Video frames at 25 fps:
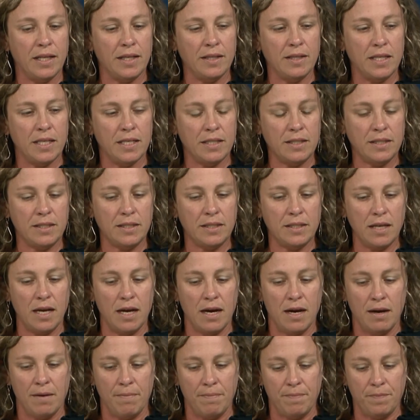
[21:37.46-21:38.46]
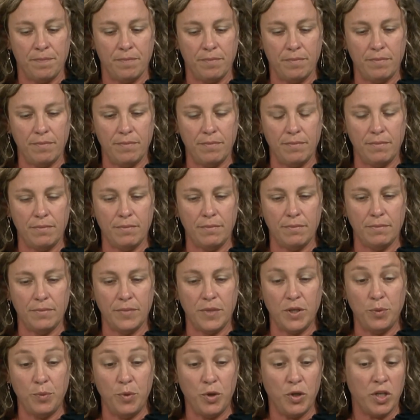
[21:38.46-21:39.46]
this um,
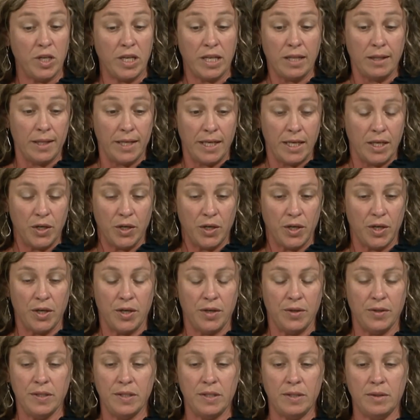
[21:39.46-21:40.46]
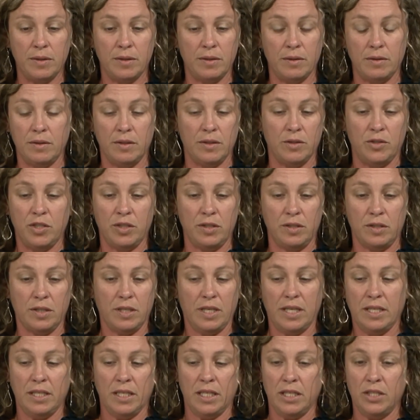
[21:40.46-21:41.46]
community leader, this just
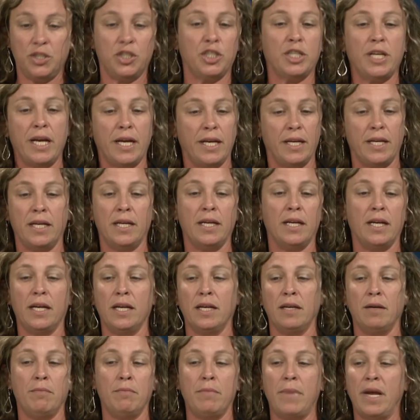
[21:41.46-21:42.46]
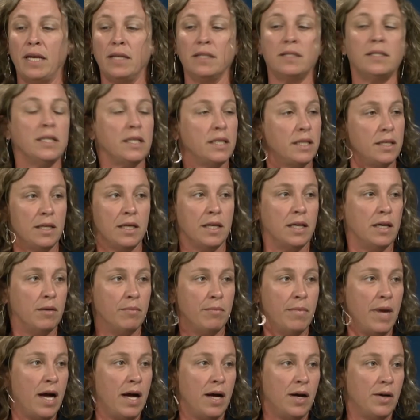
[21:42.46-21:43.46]
initiated an amazing
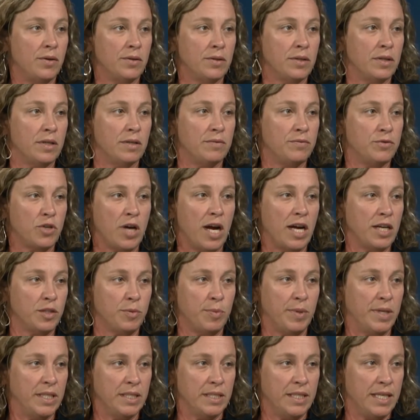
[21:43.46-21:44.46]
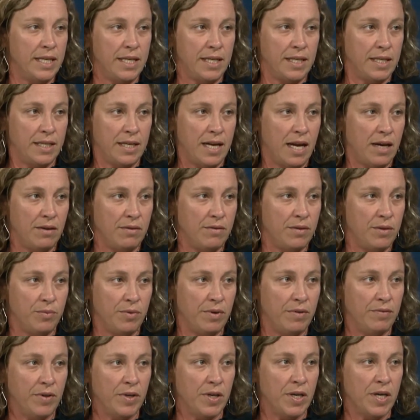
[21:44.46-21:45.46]
amount of trash being taken out of the
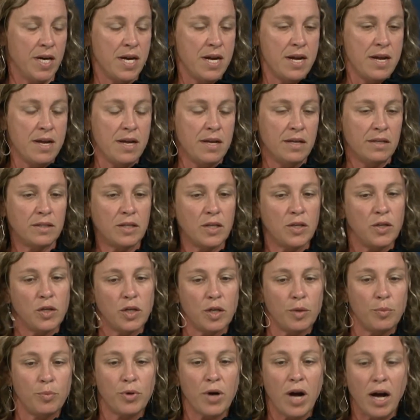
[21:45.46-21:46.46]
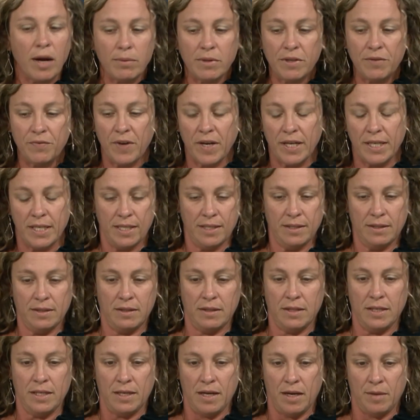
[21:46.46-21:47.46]
river. So you could probably find his
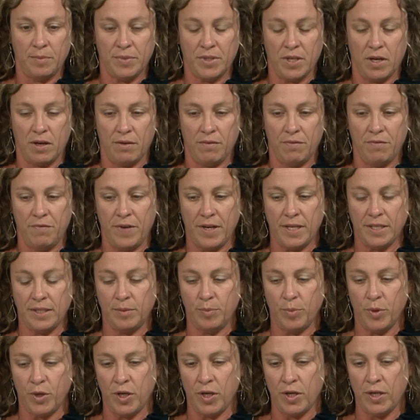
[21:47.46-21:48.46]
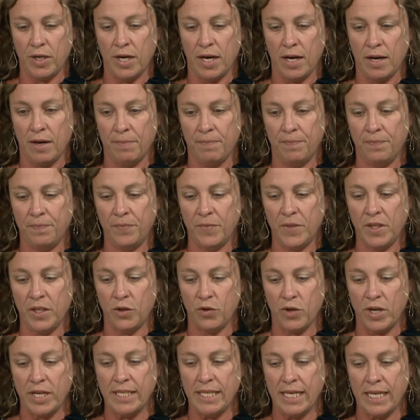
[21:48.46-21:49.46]
cleanups on Facebook, um, the
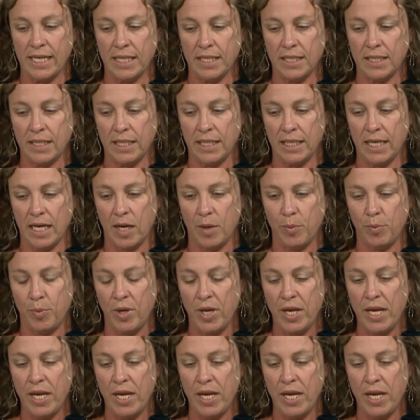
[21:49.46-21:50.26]
Great Dayton Cleanup.